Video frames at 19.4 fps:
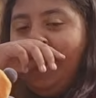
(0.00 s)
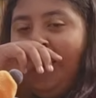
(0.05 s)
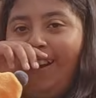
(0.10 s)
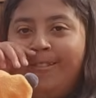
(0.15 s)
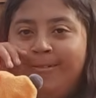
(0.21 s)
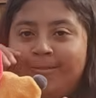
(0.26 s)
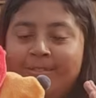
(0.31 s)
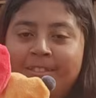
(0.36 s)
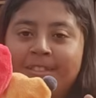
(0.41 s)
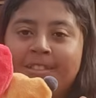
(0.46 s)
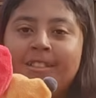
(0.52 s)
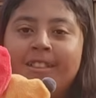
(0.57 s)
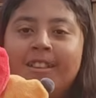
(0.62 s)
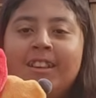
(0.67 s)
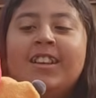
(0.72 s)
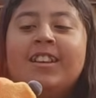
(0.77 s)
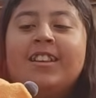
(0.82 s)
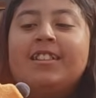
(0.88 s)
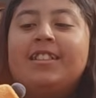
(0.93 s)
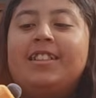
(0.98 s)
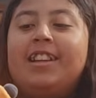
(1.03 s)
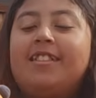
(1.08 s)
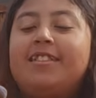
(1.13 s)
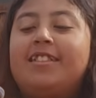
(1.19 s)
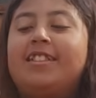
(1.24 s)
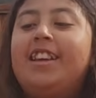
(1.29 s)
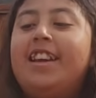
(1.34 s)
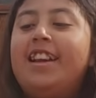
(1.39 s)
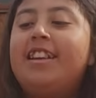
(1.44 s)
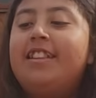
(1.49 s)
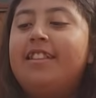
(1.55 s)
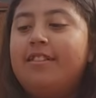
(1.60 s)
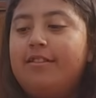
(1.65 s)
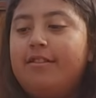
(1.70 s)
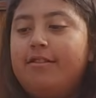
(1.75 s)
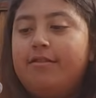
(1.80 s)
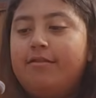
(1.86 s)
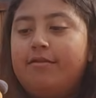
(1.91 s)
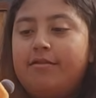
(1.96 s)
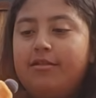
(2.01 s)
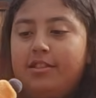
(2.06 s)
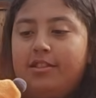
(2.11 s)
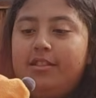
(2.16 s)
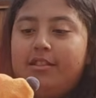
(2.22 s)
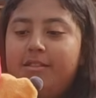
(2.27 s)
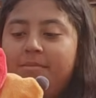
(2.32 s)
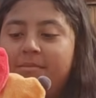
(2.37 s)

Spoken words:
movie house. Now today, I'm